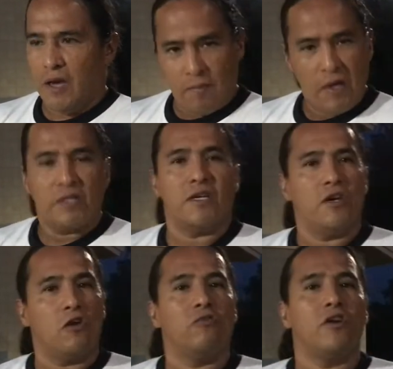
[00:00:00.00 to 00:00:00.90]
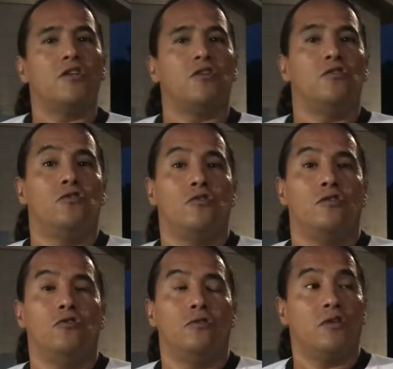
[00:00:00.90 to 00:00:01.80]
Yep. To get over to
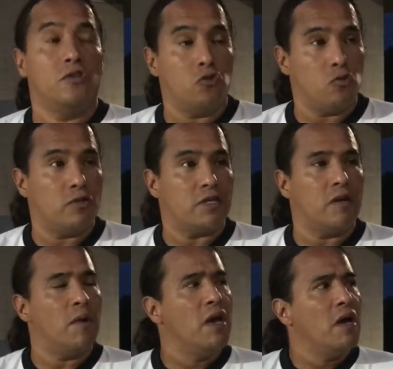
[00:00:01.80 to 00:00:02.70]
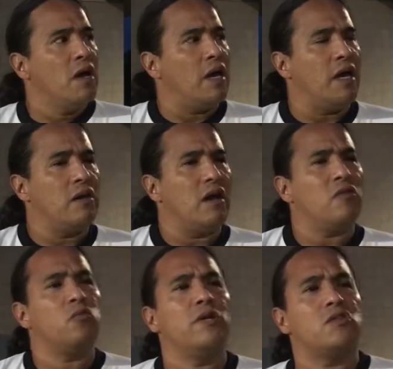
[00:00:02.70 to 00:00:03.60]
Jerusalem. And
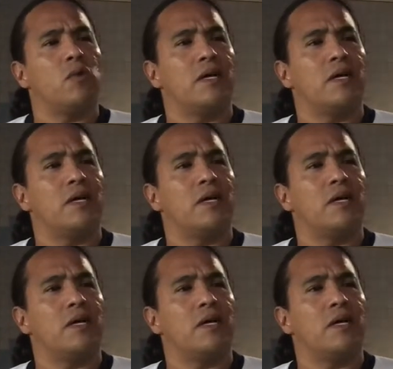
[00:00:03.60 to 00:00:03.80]
the reason why